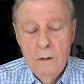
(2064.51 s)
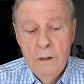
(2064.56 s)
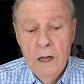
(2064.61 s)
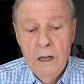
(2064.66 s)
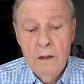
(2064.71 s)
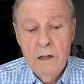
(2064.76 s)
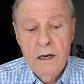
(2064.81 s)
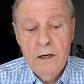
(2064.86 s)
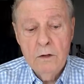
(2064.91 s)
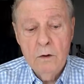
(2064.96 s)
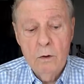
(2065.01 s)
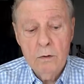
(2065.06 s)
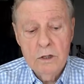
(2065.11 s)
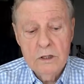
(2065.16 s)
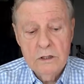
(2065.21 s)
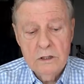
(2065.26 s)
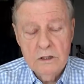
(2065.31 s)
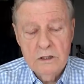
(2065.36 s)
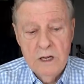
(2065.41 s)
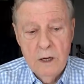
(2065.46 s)
then they told
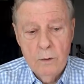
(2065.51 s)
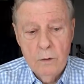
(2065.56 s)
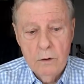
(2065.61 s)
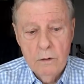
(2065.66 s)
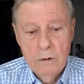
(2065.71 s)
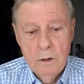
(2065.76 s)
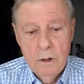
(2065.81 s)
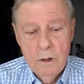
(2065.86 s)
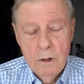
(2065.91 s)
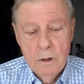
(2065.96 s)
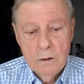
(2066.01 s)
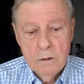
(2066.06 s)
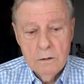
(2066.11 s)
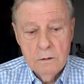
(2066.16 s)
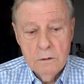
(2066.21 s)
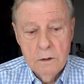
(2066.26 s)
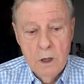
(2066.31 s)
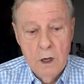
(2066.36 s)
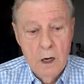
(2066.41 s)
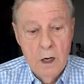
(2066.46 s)
us that they were
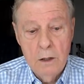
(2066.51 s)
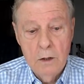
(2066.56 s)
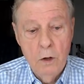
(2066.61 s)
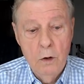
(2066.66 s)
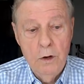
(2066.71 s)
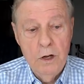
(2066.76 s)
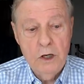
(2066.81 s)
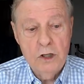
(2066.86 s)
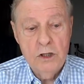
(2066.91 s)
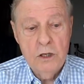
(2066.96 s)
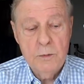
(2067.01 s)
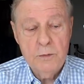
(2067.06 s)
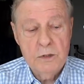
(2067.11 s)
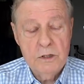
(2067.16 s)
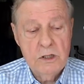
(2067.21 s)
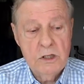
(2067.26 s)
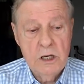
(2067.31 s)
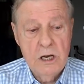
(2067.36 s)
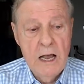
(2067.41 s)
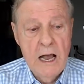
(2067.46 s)
unloading ships
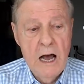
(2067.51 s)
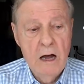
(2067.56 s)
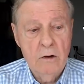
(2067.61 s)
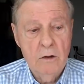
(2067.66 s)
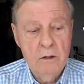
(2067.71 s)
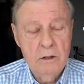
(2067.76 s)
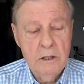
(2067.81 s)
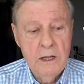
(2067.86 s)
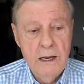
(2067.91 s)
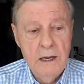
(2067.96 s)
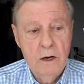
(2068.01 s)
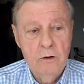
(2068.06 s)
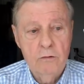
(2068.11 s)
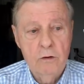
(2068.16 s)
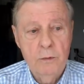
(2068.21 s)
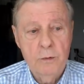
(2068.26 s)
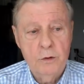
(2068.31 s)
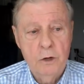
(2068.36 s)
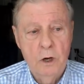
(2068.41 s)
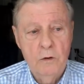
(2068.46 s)
in Seattle, taking
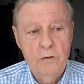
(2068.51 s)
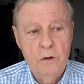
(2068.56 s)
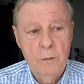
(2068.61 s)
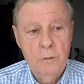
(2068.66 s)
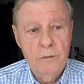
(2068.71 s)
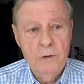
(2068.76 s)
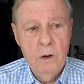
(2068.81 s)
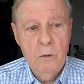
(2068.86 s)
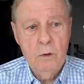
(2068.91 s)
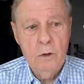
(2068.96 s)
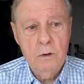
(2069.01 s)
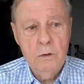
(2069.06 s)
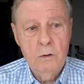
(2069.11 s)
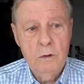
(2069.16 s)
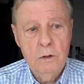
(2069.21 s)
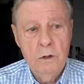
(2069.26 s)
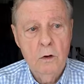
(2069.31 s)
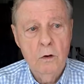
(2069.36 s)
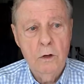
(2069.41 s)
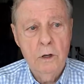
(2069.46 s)
troops off of them. They weren't
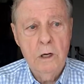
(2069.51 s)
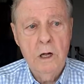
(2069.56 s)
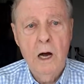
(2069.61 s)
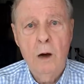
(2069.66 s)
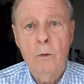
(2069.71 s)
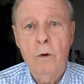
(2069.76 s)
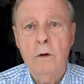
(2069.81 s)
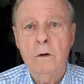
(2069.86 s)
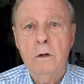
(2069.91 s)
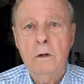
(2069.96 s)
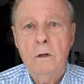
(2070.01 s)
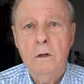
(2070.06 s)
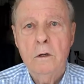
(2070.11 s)
going to Okinawa.